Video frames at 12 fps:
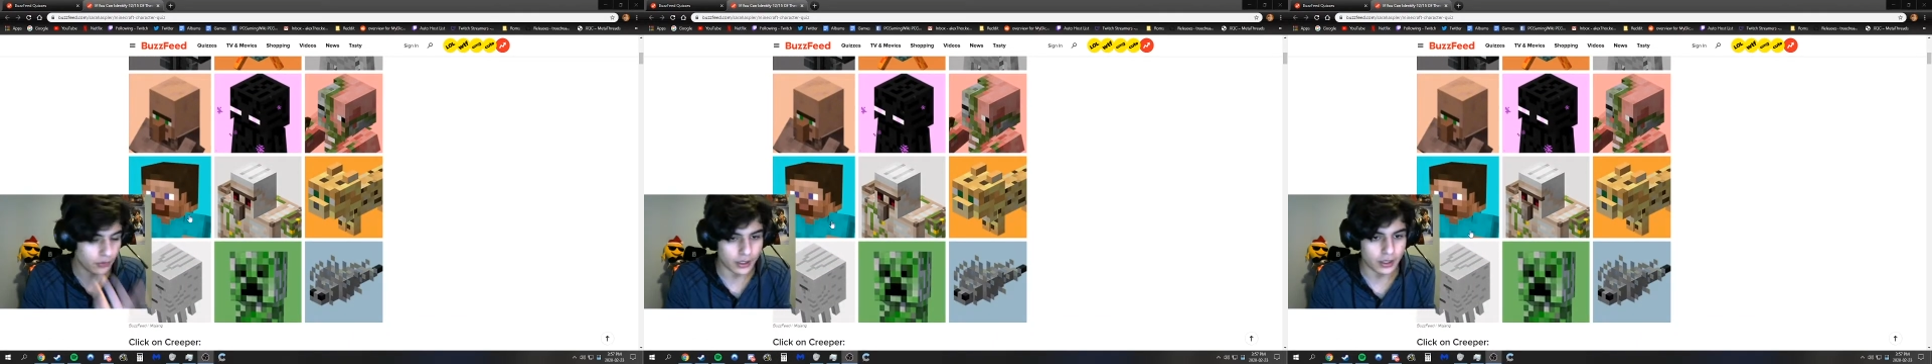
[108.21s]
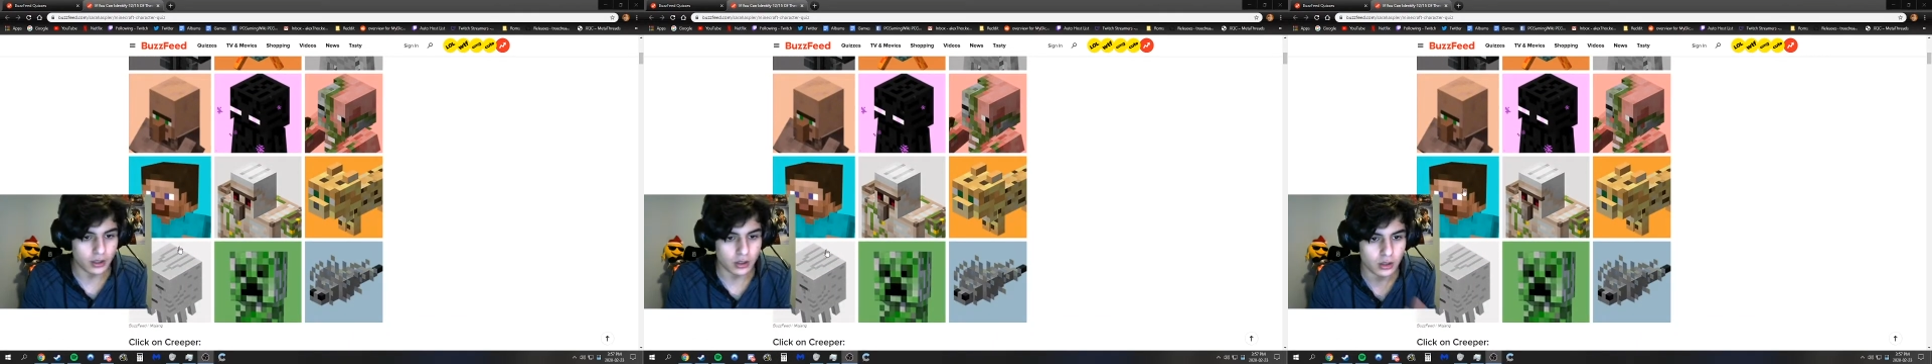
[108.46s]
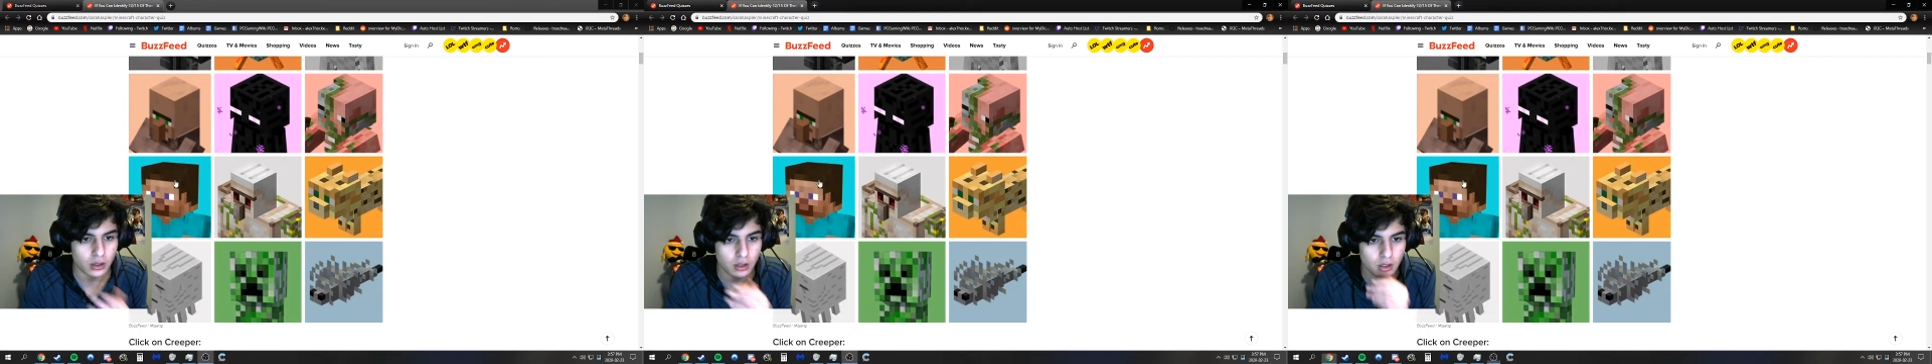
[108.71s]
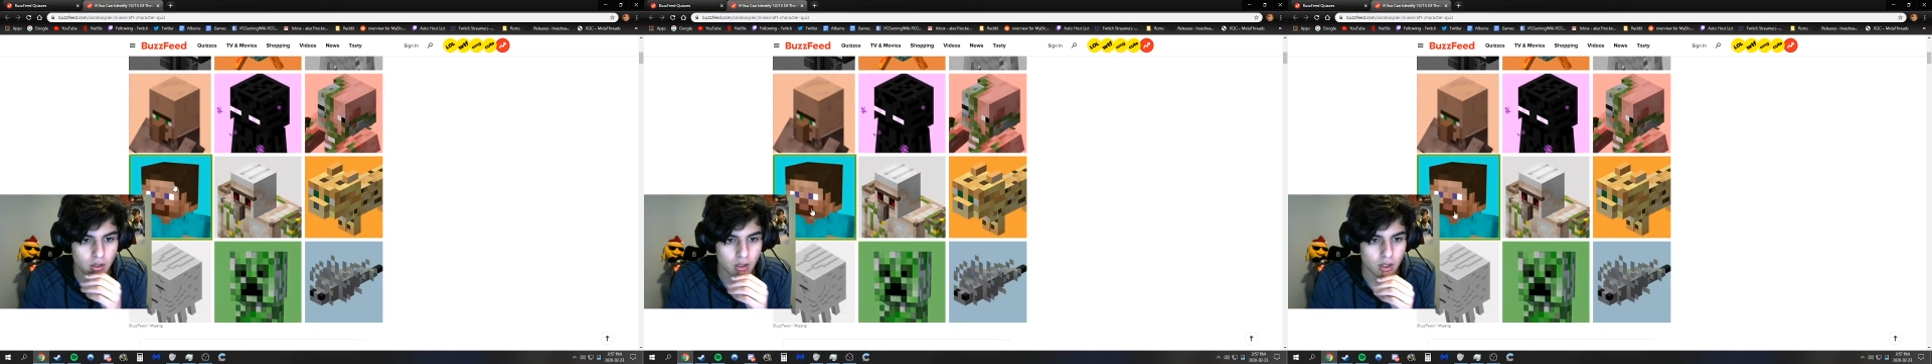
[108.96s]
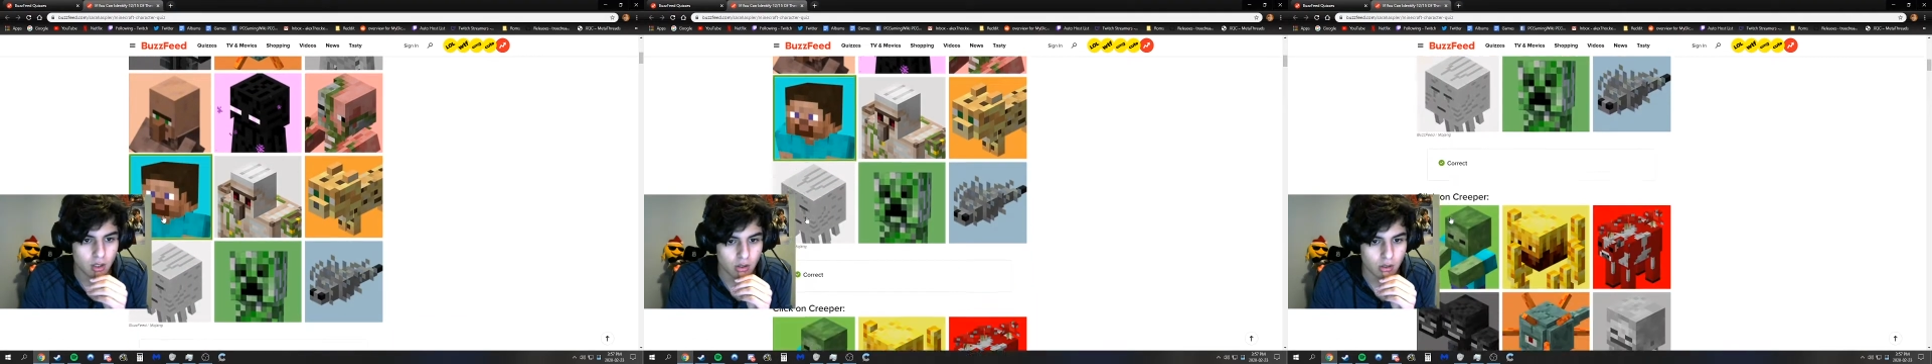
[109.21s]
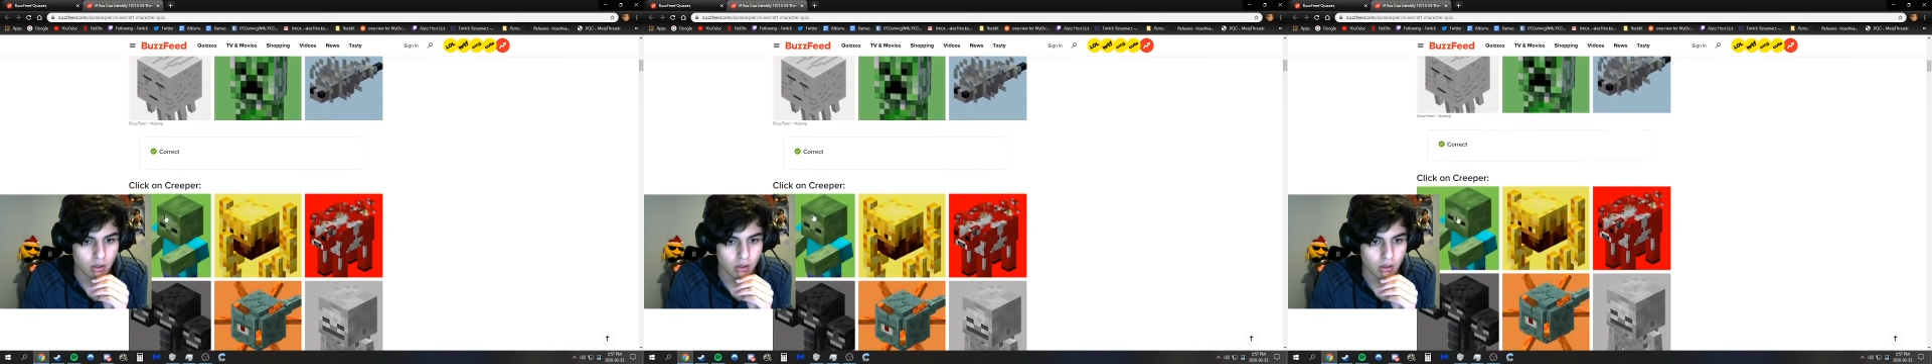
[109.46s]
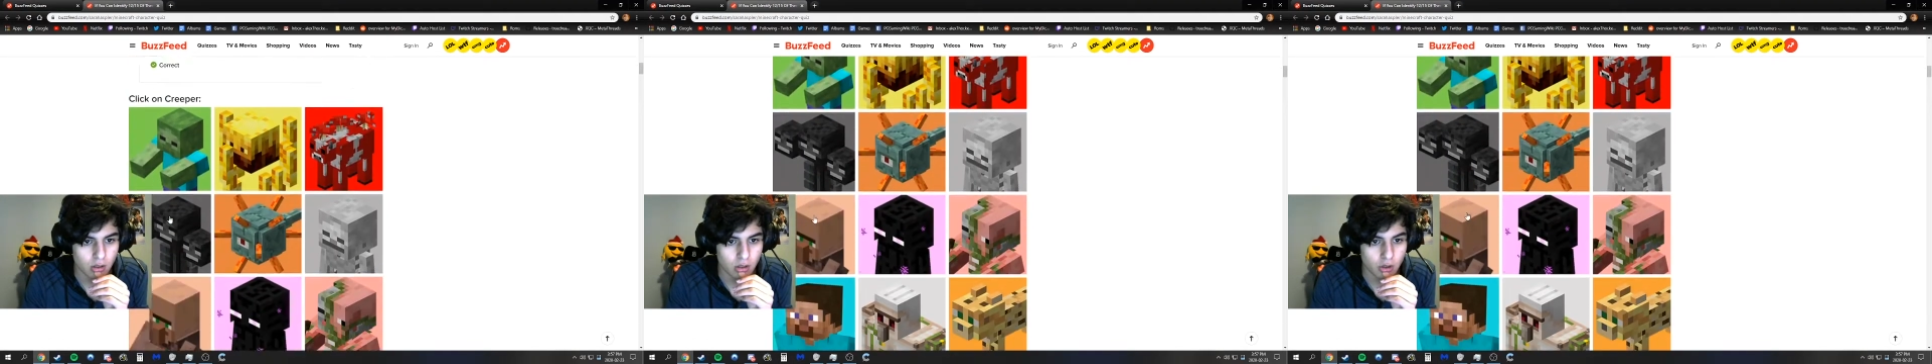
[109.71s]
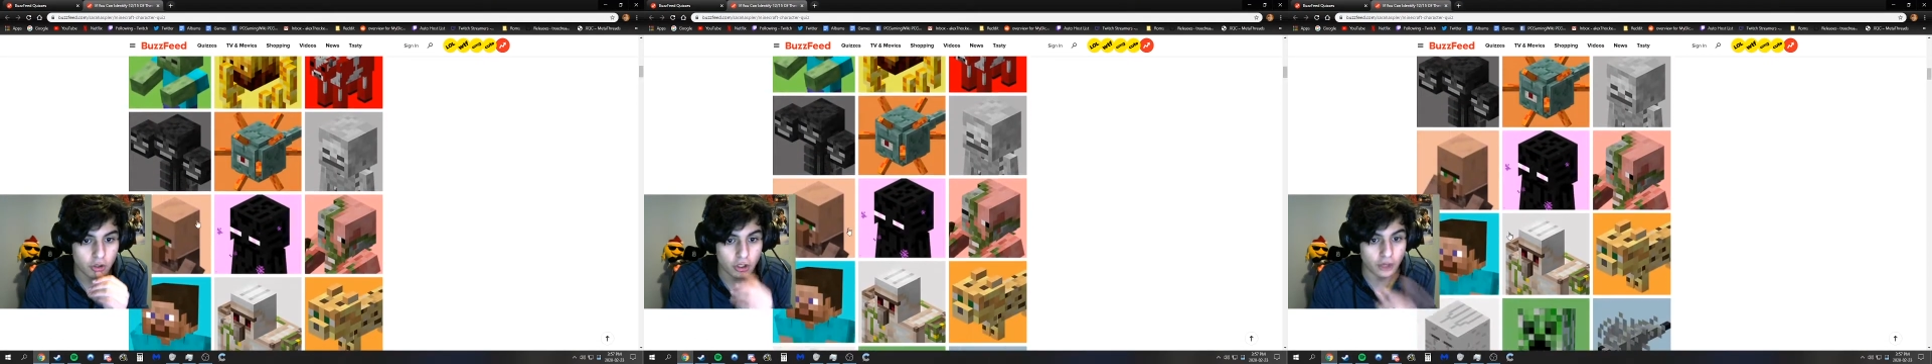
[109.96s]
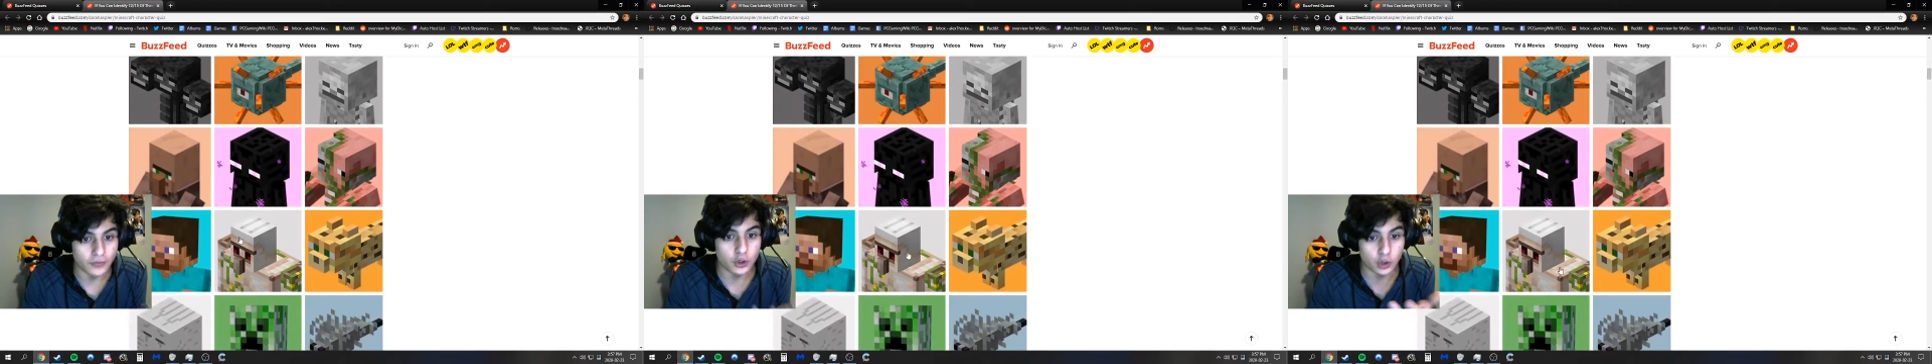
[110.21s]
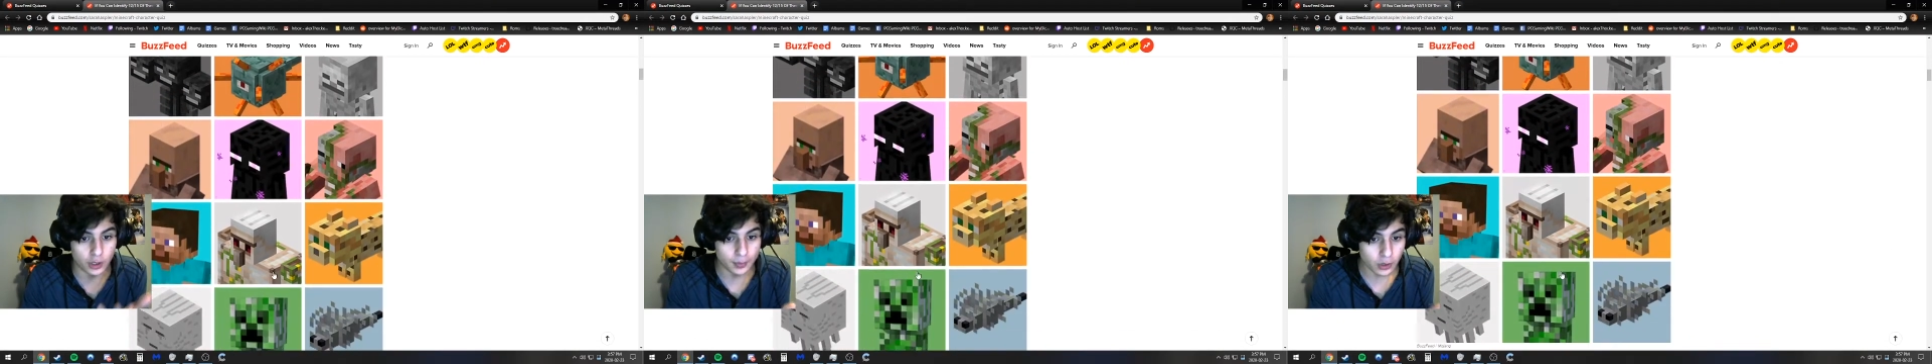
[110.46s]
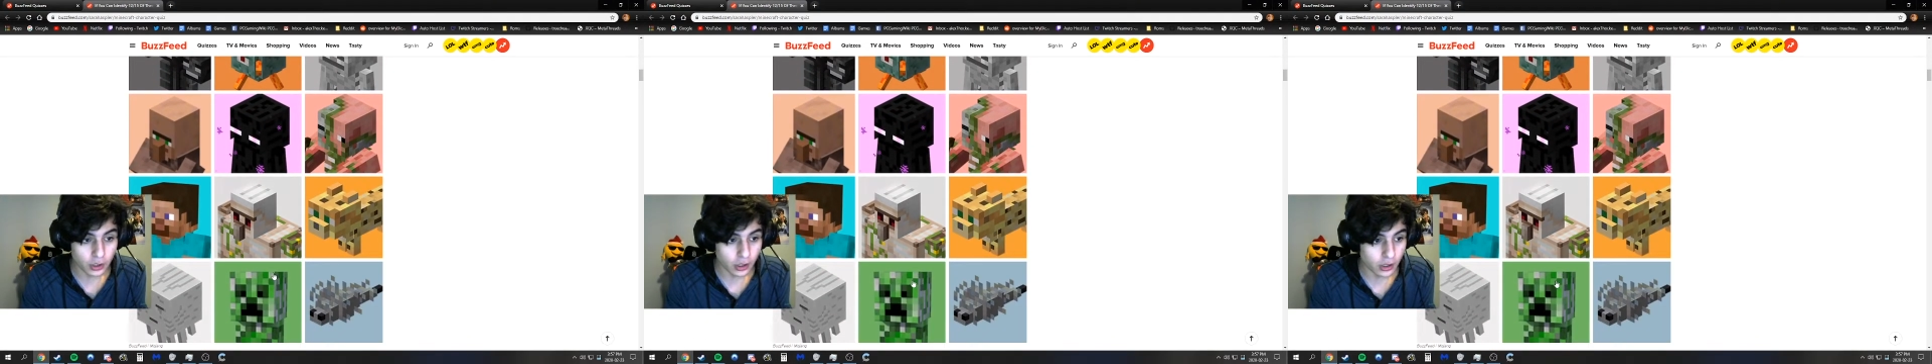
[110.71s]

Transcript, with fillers: okay. Click on the creeper.